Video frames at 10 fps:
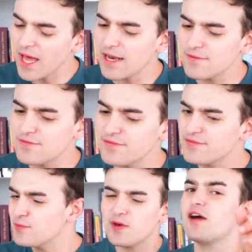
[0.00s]
But
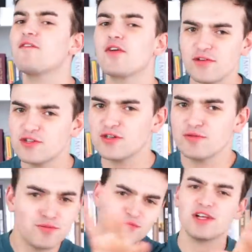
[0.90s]
without further
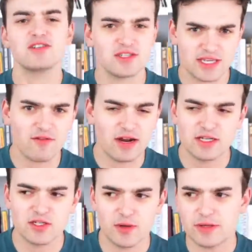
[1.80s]
ado, let's just get right into